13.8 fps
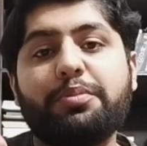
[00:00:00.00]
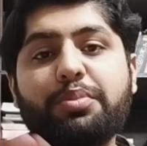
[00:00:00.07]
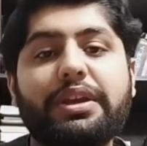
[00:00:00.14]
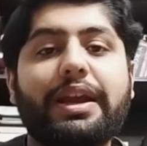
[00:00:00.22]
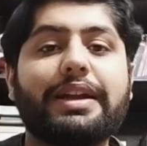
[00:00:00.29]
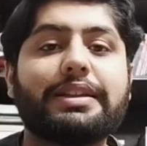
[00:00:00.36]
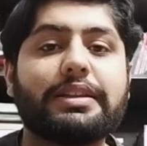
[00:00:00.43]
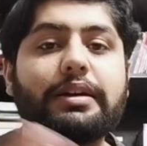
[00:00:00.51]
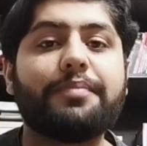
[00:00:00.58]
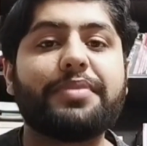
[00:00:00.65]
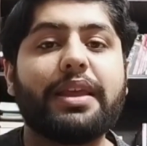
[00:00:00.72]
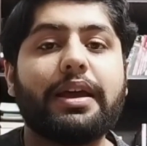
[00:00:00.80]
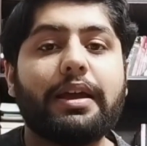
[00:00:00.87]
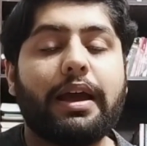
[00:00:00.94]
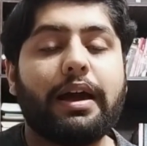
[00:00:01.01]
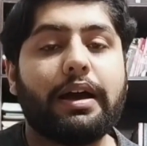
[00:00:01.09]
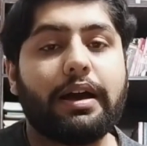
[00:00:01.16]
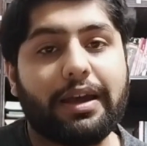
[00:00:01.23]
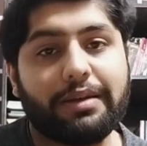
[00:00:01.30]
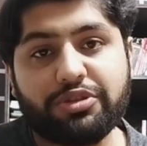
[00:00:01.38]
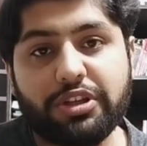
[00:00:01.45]
and the
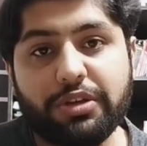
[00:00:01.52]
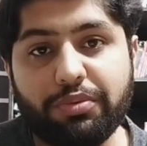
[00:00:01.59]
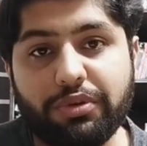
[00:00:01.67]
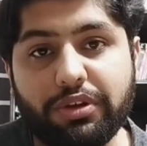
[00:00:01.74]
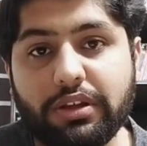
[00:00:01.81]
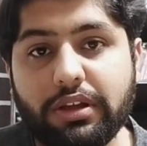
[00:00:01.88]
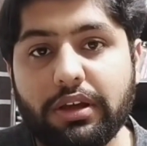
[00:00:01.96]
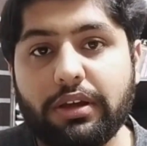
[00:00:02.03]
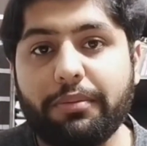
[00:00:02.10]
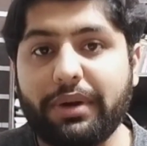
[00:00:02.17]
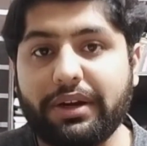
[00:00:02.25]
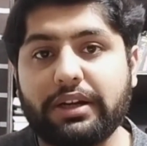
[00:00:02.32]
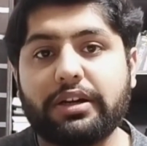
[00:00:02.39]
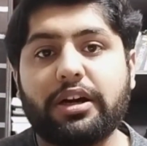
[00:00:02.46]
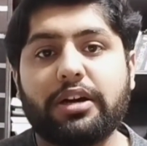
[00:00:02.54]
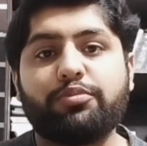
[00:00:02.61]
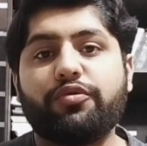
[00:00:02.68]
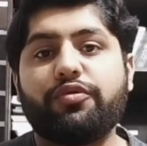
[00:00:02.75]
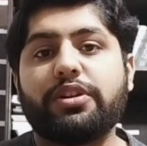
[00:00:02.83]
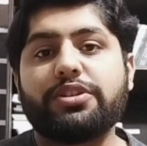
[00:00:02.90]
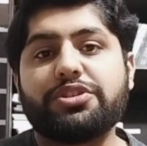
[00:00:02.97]
MCP,
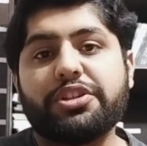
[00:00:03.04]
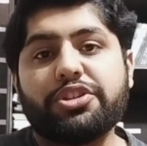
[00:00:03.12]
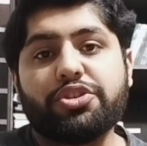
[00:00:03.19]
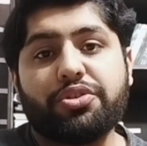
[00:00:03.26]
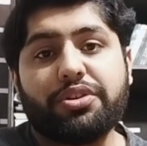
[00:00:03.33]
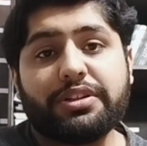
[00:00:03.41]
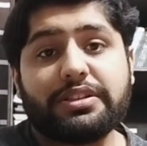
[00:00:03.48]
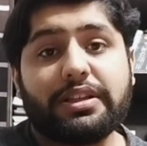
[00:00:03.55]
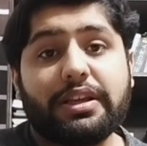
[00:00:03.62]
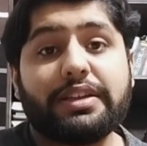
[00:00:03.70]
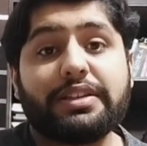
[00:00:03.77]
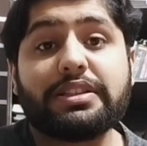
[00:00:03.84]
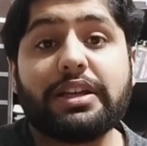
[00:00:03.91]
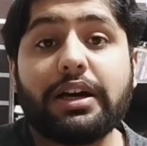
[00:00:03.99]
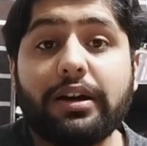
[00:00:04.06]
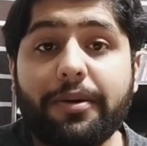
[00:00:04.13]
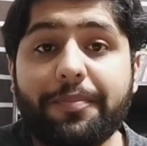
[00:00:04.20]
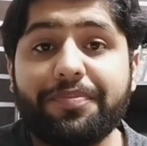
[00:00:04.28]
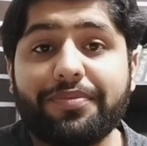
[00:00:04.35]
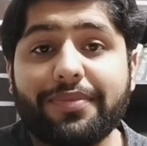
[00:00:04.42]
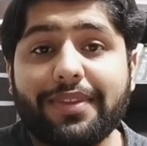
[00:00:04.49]
metacarpophalangeal joints, is the
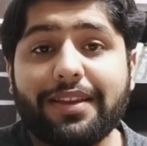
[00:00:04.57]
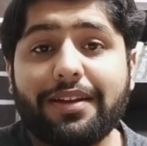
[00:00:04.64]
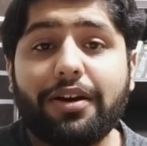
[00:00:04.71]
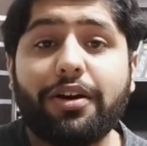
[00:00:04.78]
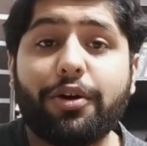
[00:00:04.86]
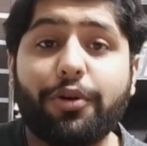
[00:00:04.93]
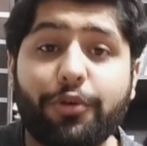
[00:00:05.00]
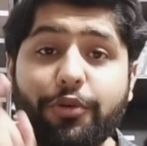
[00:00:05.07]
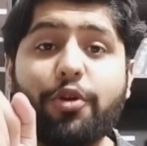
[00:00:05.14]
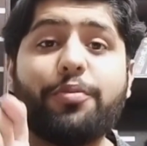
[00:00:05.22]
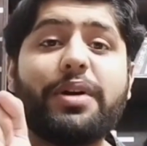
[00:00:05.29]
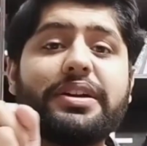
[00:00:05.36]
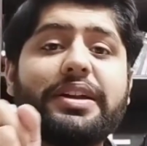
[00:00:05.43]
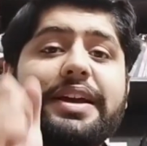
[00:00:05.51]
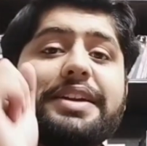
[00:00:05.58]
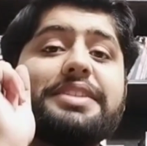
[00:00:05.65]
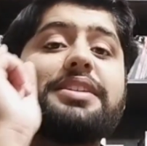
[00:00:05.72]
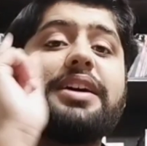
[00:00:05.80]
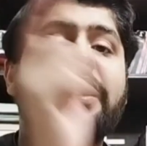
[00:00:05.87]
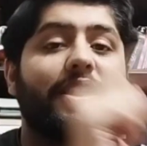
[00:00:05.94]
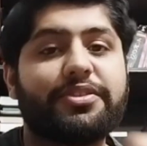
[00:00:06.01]
rheumatoid
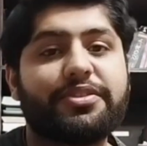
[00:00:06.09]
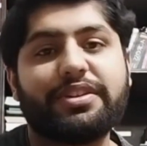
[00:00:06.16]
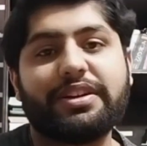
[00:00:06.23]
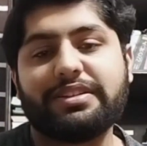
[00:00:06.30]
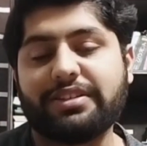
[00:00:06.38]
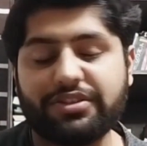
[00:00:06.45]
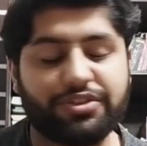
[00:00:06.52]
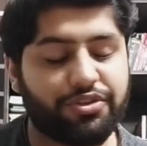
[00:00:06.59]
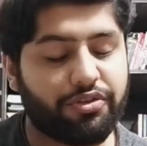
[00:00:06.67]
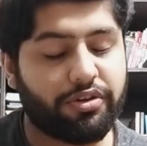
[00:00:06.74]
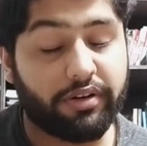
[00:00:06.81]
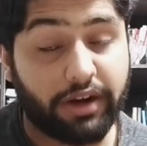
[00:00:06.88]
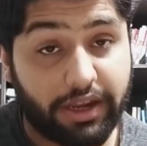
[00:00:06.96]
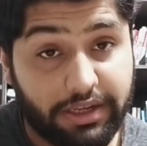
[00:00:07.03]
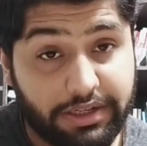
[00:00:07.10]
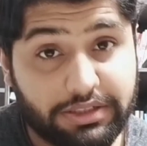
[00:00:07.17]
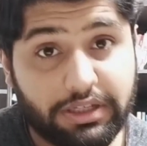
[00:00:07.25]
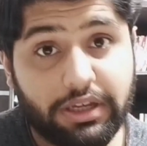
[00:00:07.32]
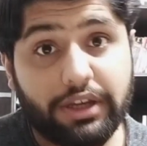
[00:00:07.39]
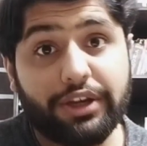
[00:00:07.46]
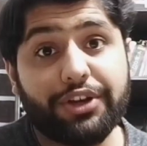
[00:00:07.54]
arthritis. You are right.
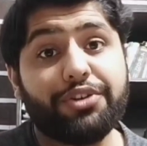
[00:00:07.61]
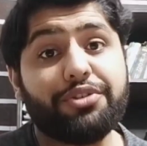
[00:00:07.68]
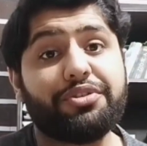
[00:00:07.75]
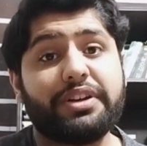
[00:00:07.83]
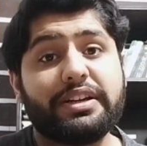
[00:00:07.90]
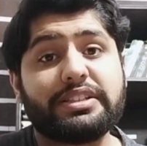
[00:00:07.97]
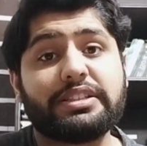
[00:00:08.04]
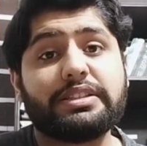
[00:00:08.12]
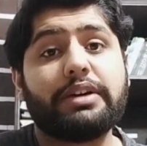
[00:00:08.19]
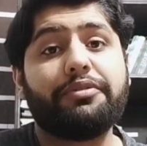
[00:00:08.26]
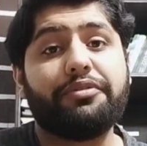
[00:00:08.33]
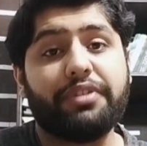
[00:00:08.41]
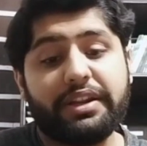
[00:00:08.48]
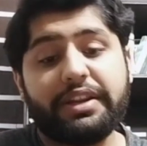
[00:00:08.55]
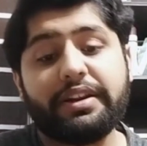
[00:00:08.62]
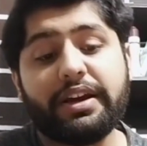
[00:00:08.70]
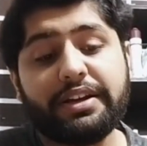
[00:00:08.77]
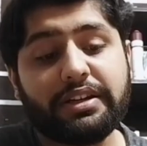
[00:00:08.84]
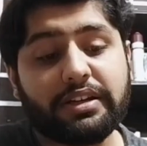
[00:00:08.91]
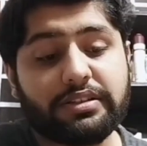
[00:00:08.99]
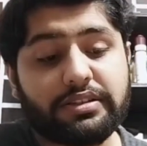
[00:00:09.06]
You guessed the very right
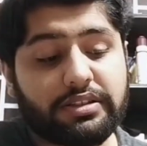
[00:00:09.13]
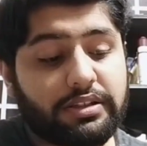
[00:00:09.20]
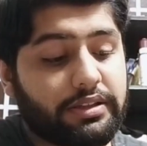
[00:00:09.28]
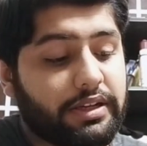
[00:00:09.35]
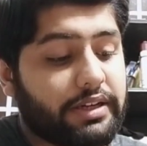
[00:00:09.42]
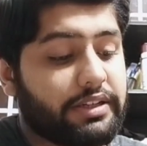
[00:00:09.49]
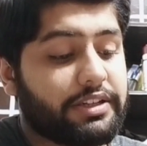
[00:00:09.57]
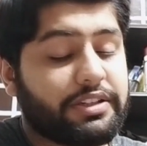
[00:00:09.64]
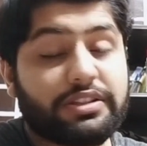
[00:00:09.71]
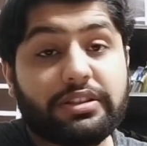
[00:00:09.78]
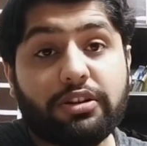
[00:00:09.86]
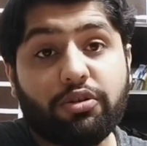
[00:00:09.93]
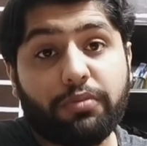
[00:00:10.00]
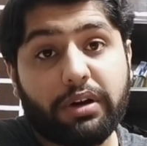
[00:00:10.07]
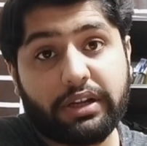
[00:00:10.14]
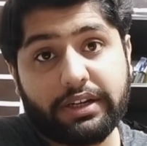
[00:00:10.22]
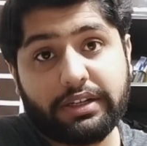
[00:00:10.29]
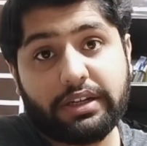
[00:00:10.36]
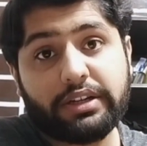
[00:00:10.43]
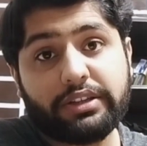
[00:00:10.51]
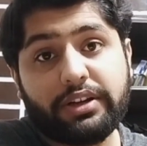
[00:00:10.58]
answer, that it is the rheumatoid
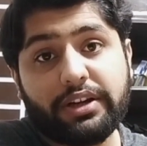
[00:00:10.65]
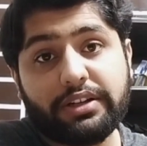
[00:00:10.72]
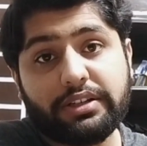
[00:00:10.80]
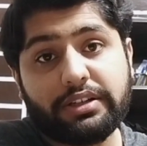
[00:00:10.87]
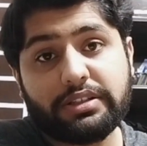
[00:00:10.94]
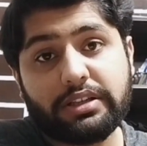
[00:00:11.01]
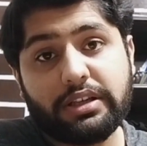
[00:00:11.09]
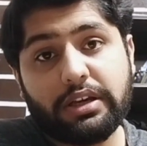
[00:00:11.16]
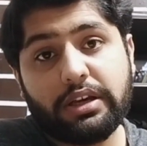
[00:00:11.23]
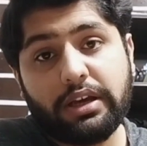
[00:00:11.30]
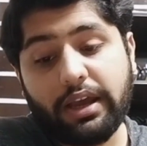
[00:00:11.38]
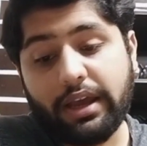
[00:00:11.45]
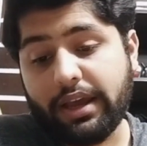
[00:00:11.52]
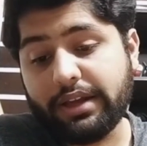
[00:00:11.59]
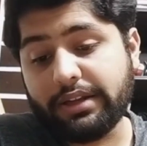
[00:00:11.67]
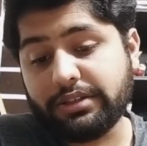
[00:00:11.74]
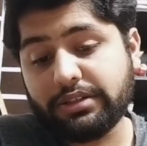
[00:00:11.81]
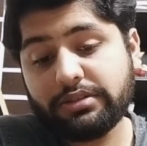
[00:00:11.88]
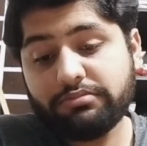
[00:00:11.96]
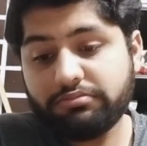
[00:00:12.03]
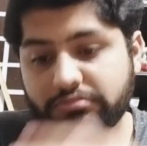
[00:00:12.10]
arthritis. And
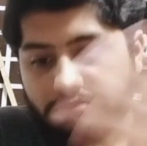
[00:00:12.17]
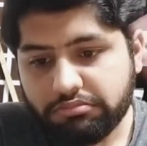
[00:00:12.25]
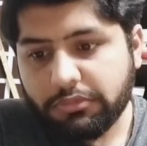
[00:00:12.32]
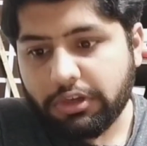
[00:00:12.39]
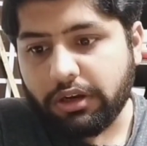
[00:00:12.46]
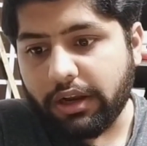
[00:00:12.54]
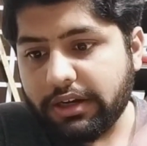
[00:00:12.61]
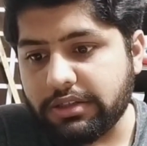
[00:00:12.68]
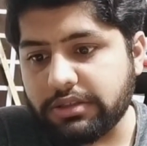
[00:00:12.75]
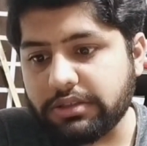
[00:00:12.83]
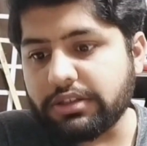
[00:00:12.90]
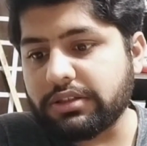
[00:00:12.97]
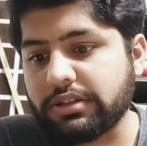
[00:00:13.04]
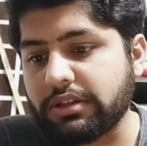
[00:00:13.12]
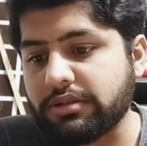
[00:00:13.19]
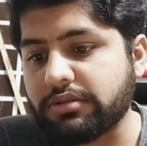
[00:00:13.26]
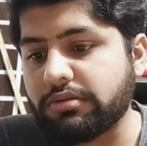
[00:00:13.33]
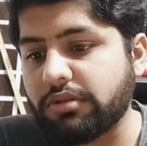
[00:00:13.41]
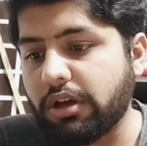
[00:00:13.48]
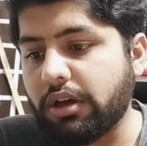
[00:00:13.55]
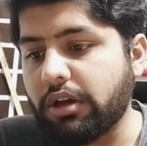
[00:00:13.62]
let's discuss.
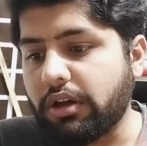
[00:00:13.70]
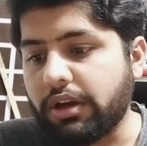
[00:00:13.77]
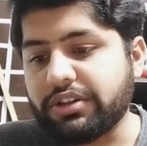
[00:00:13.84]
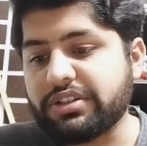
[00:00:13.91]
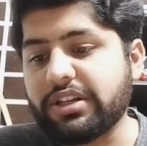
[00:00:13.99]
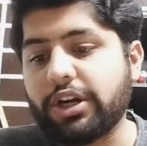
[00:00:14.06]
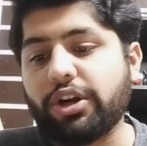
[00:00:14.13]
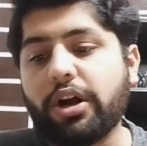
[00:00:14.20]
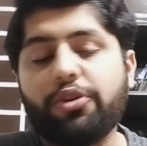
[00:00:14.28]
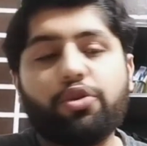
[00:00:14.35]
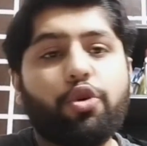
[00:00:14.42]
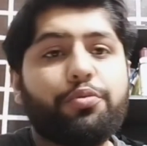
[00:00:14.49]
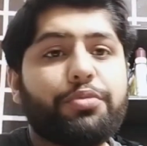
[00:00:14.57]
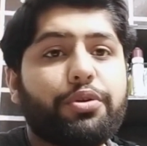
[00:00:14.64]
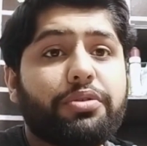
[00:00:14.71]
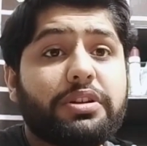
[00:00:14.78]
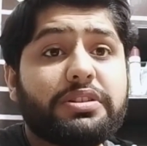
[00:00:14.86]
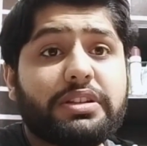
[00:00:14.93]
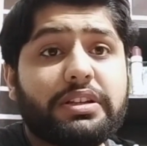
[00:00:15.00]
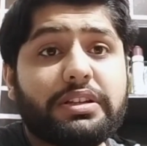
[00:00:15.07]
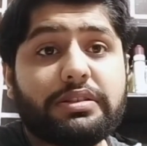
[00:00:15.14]
It is an autoimmune
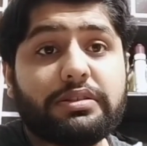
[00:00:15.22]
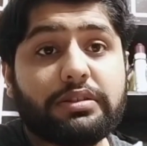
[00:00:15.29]
disease,